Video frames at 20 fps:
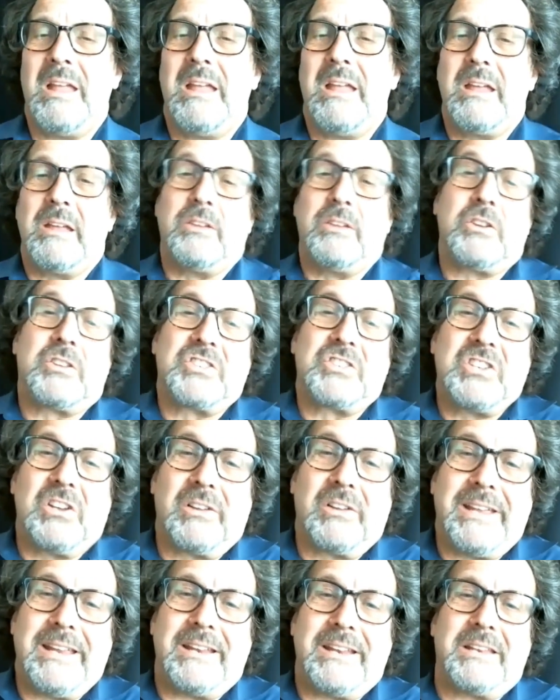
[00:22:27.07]
you can still
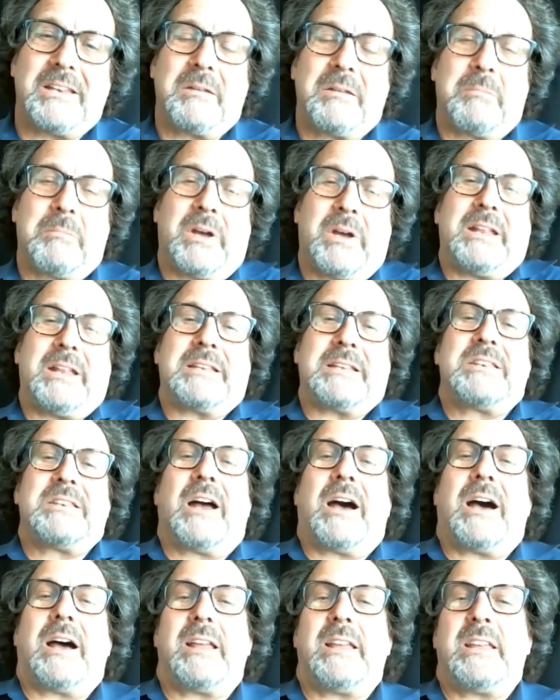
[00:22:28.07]
eat it but it's
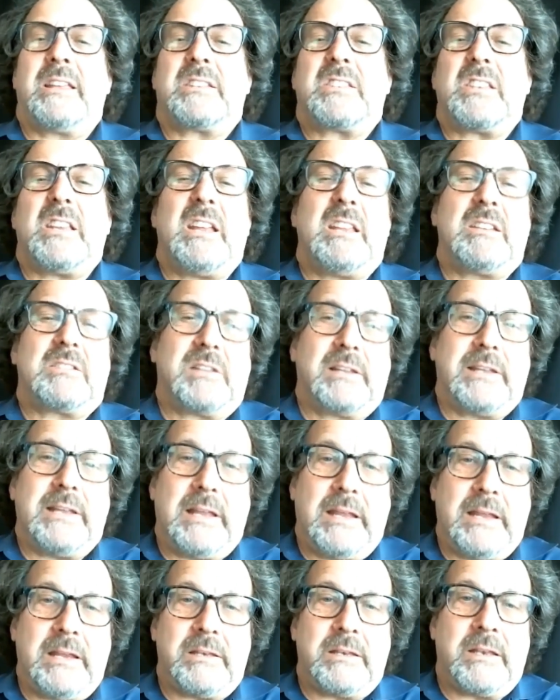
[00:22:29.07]
not as easily
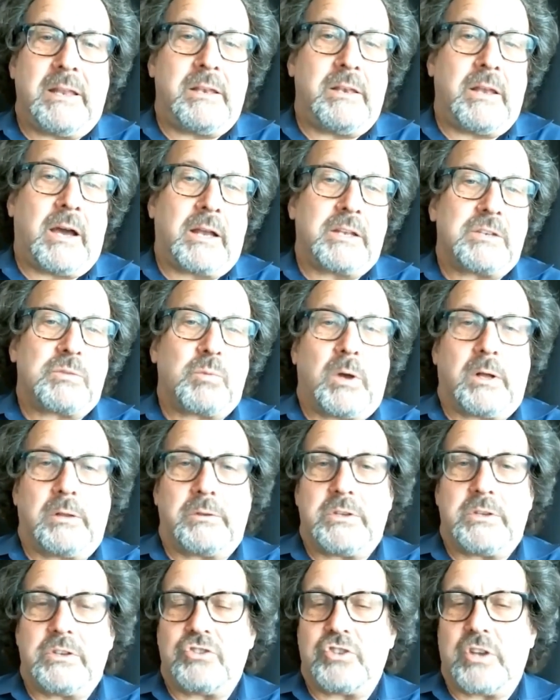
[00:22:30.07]
eaten and not as well
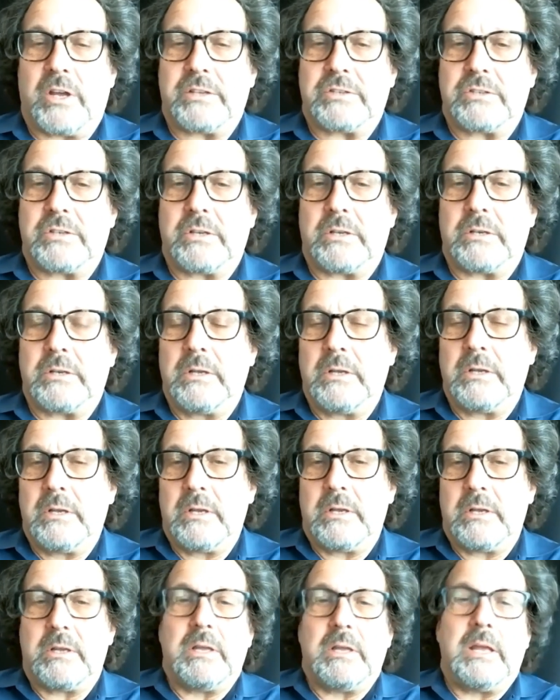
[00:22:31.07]
digested
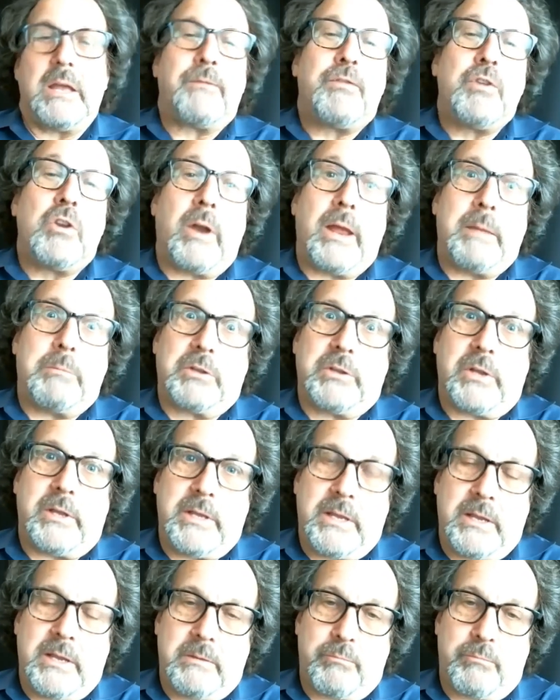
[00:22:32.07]
if you're able to
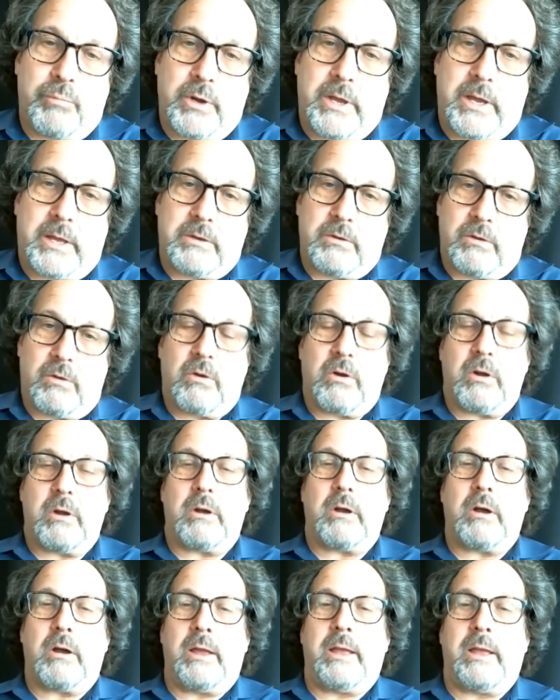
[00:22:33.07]
eat bread or
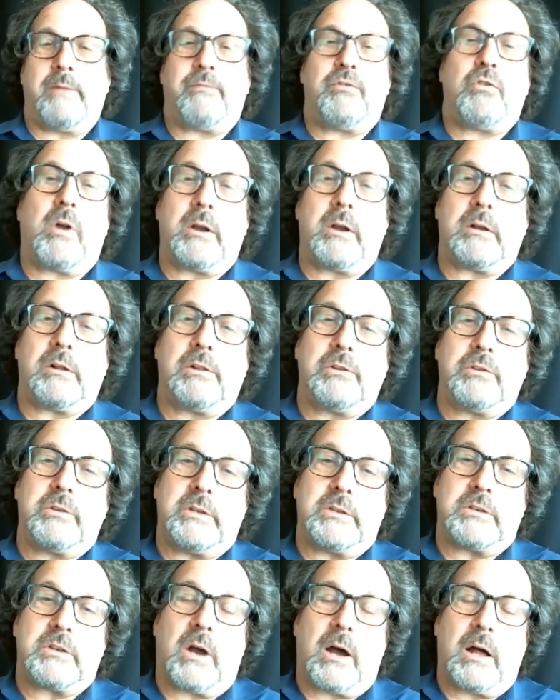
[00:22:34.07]
if you aren't gluten
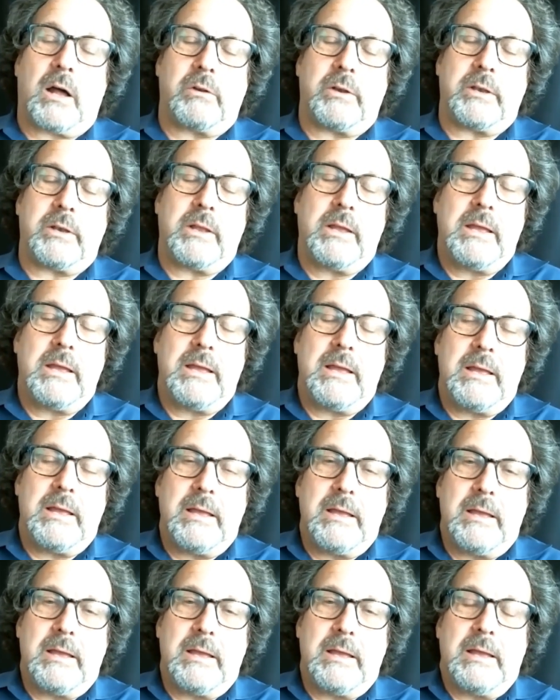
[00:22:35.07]
intolerant.
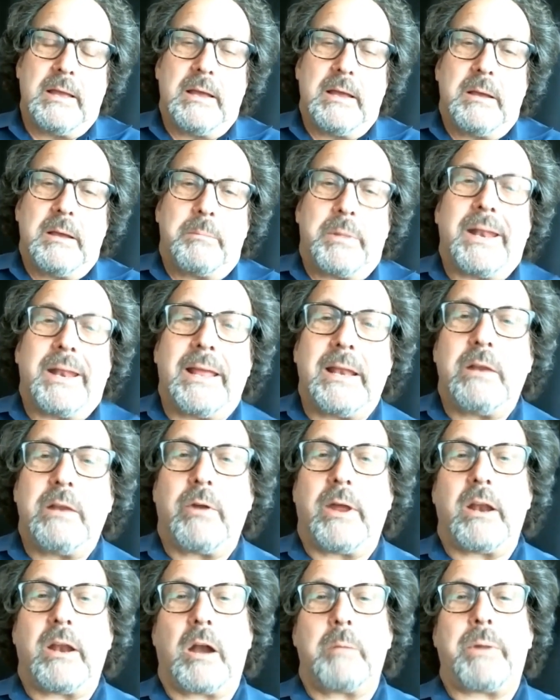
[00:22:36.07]
But at any
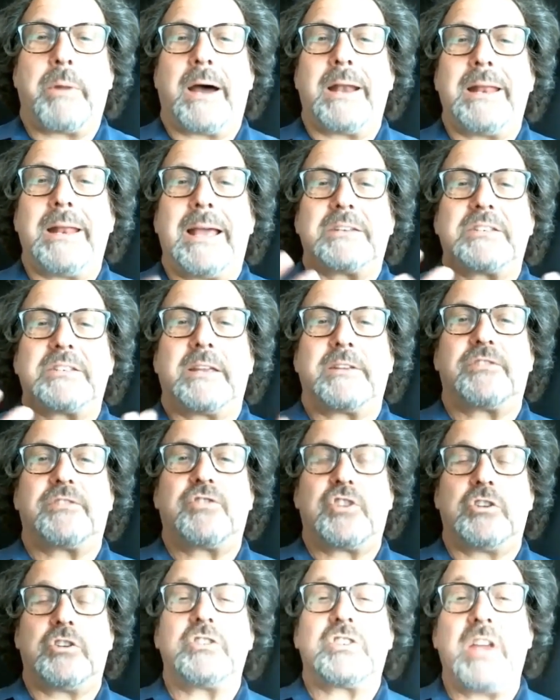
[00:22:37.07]
rate, our body has to have a
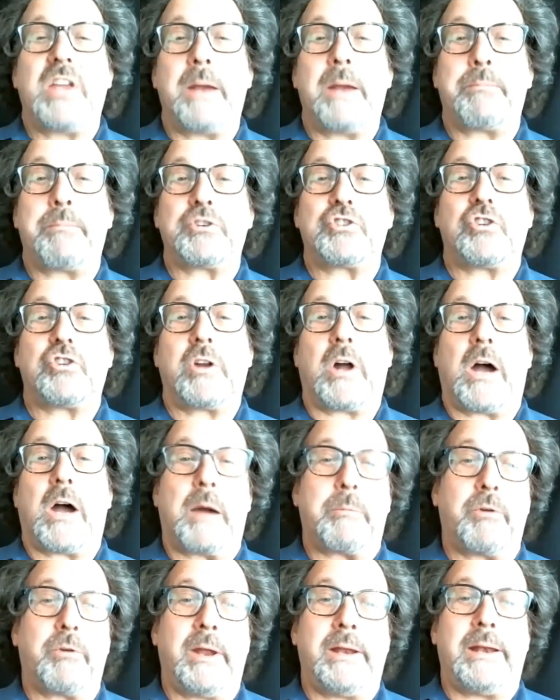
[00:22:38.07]
certain temperature to
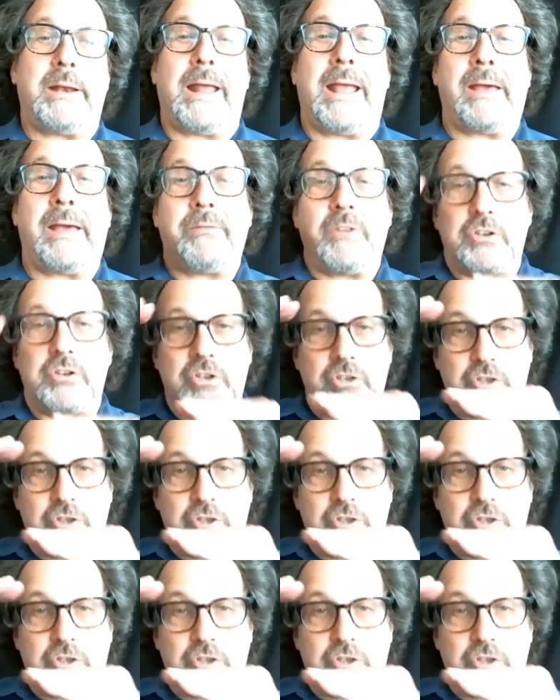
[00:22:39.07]
operate, and there's a